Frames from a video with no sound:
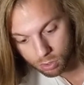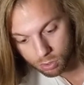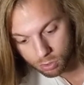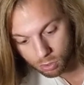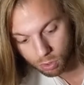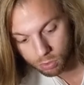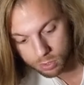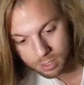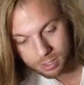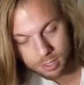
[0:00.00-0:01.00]
So
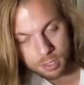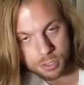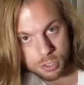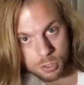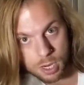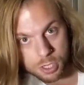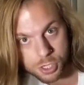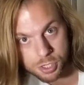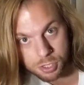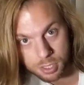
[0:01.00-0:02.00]
that's a strategy
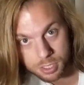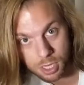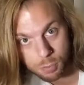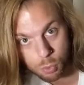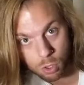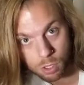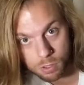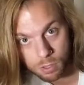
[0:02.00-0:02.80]
to extend more.